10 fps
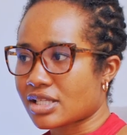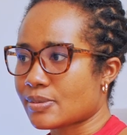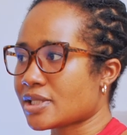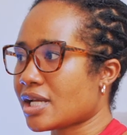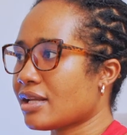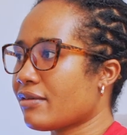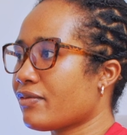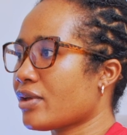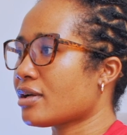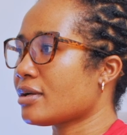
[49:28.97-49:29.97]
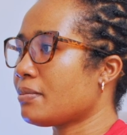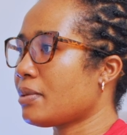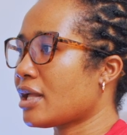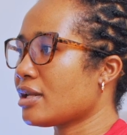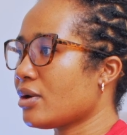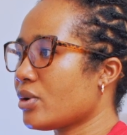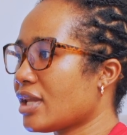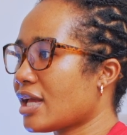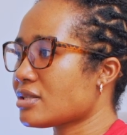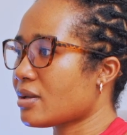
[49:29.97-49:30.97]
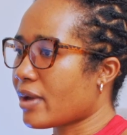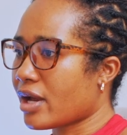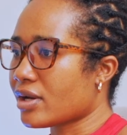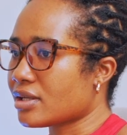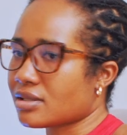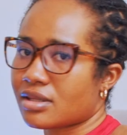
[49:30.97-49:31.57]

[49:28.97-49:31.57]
especially if you're planning on getting married.